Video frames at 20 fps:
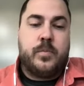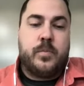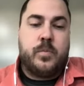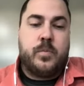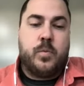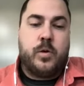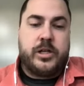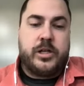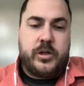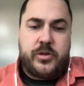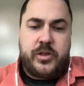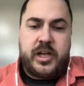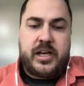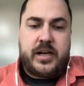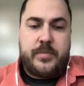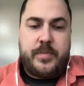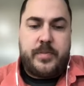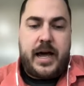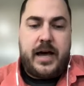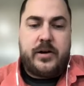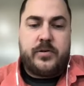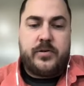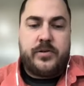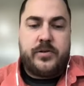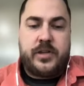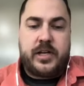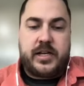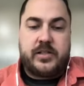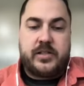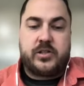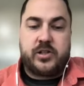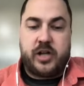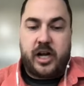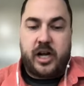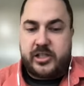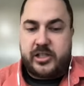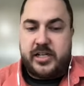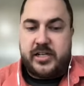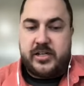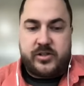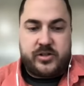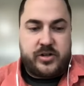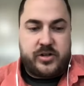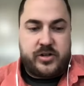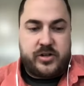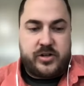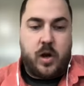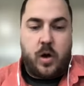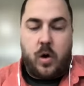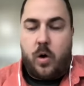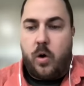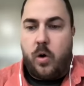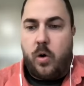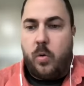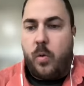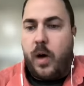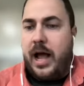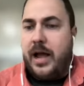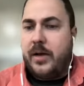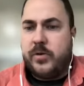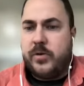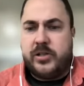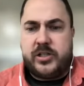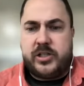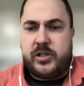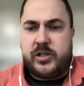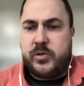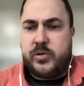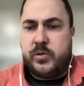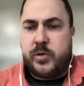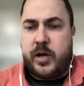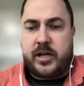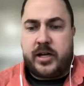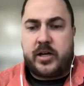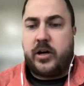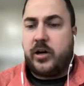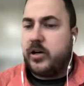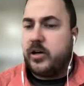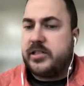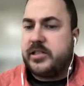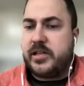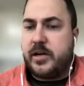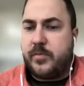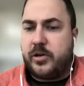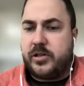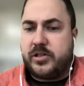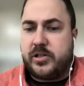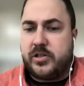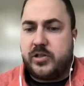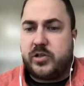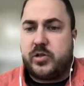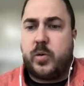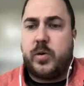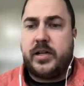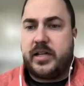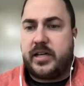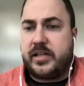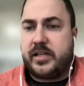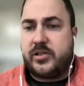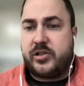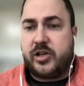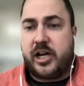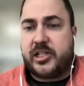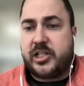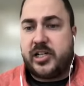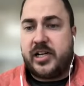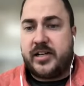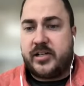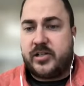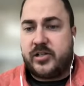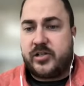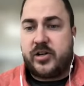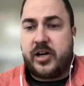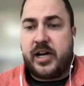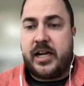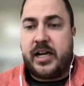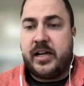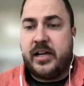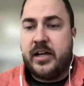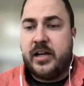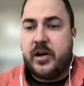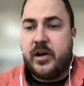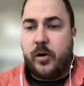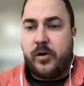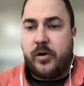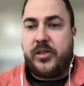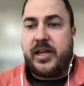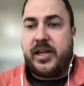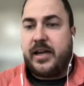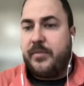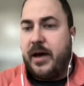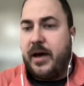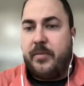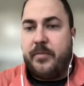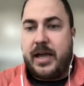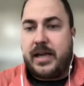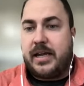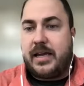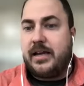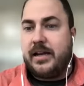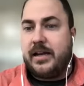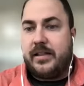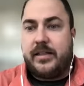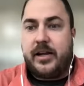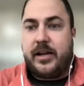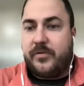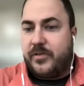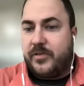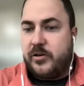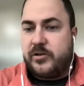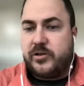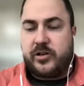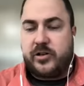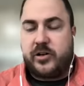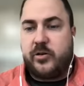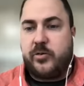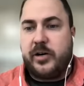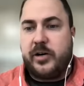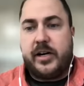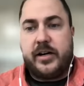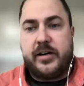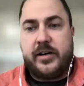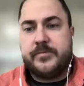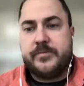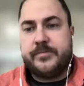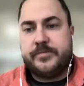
When you think about the construction industry as a whole, why would you encourage someone to join the construction industry or think about making it their future career?